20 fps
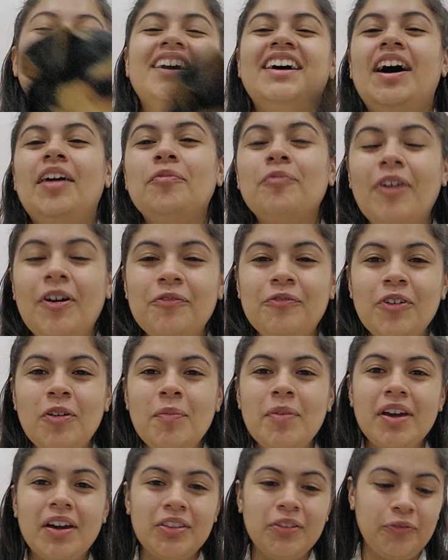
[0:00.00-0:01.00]
I'm
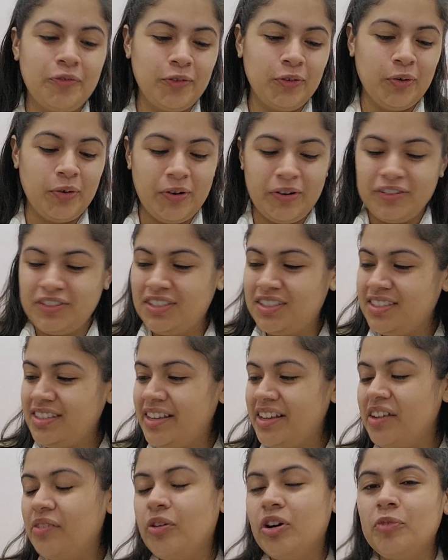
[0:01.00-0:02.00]
filming on the floor just because I
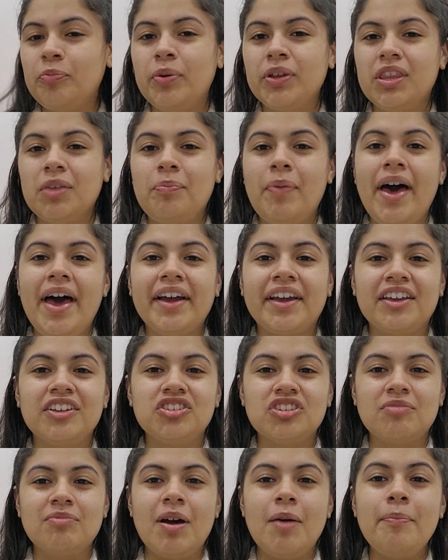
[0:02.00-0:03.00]
didn't want to put the package
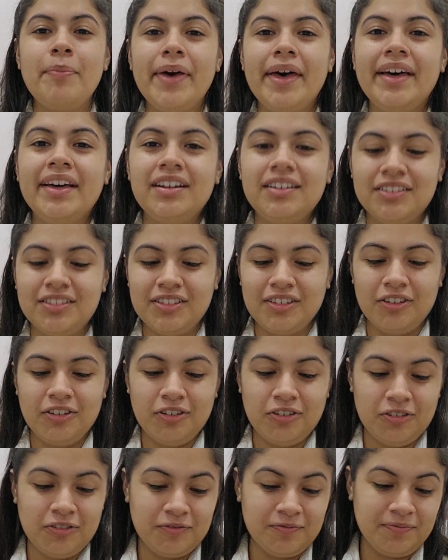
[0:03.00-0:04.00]
on my bed,
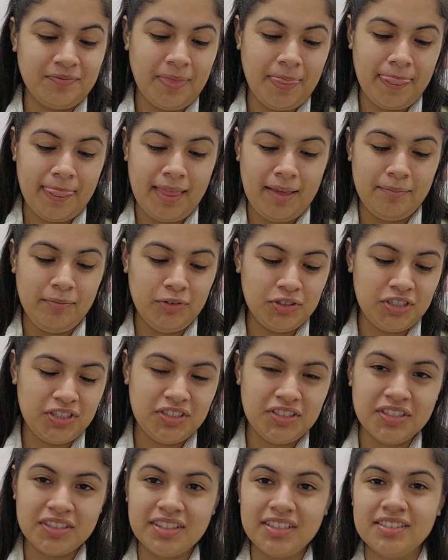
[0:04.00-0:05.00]
so Mochi
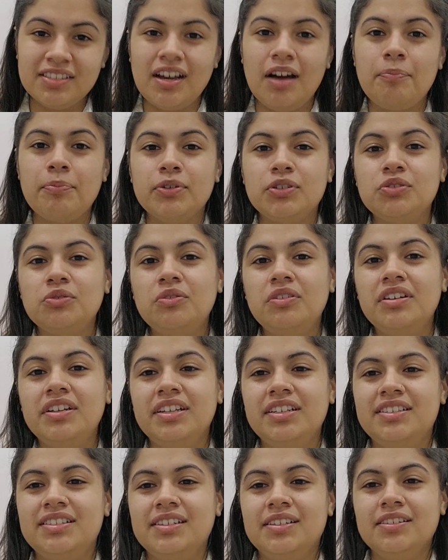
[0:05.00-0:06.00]
took this
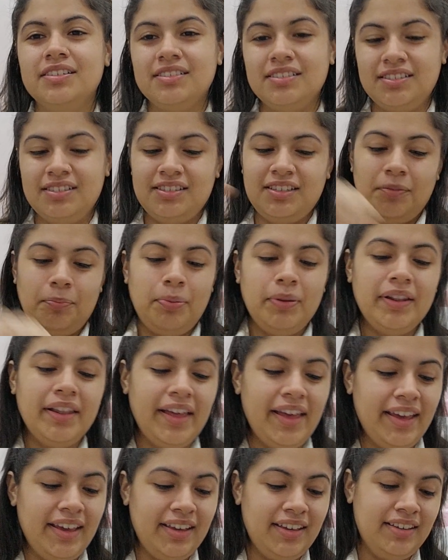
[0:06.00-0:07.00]
opportunity to
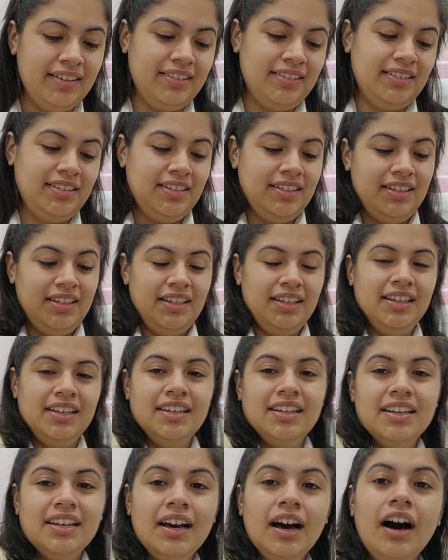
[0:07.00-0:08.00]
play.
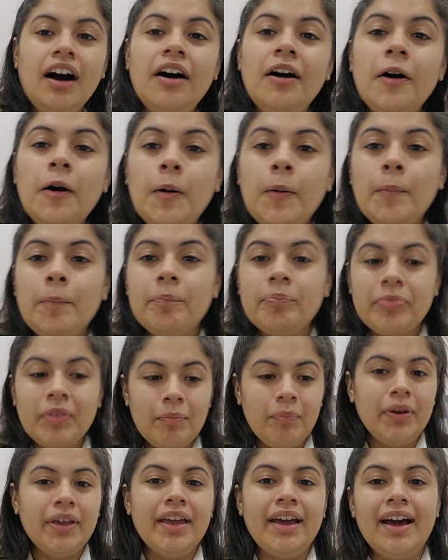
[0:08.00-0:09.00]

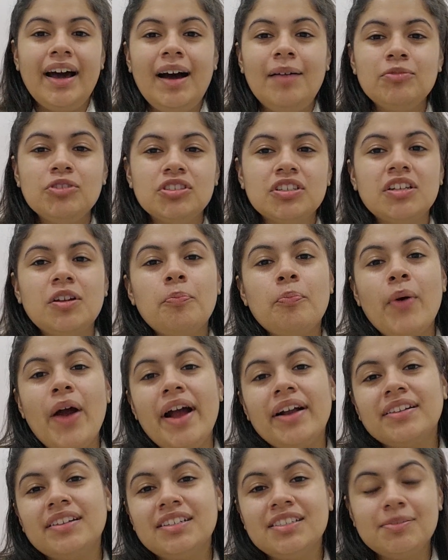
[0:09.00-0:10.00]
But yeah, I'm just gonna
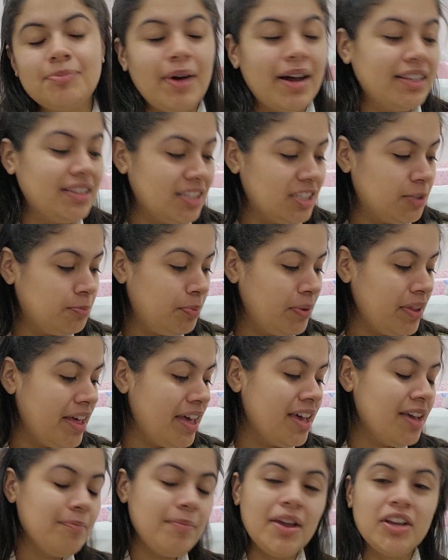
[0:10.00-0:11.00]
practice my
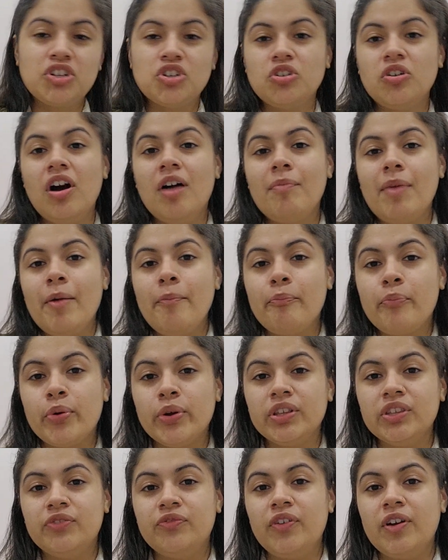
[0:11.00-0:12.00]
display, make sure all my
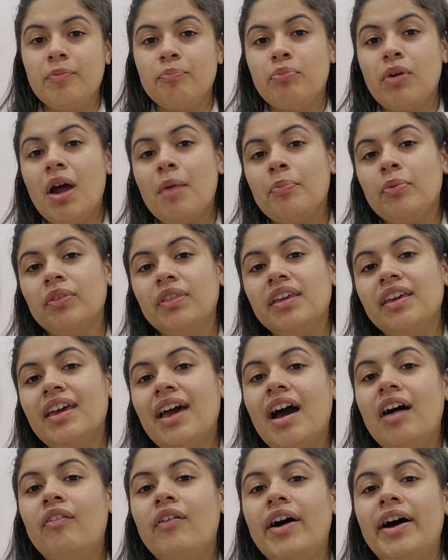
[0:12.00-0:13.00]
prints fit properly,
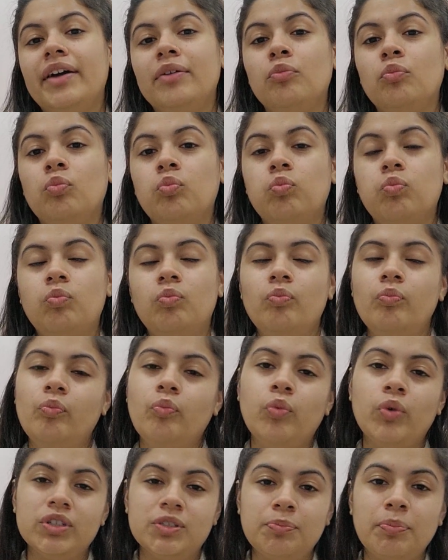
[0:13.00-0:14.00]
how I
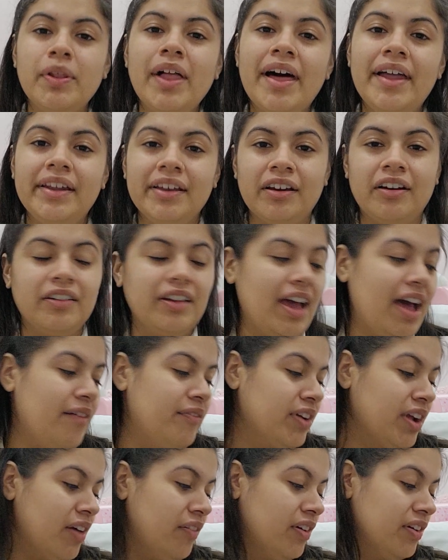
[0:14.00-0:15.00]
was planning on
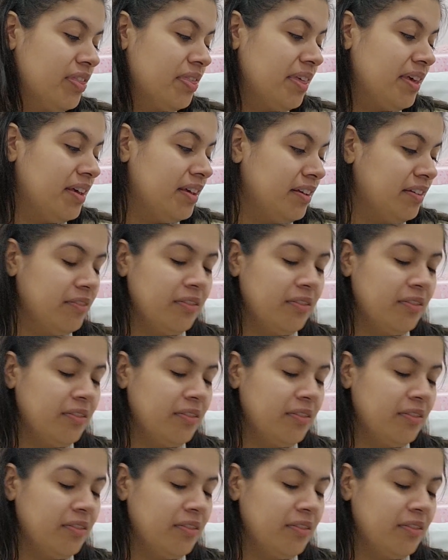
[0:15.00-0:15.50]
having everything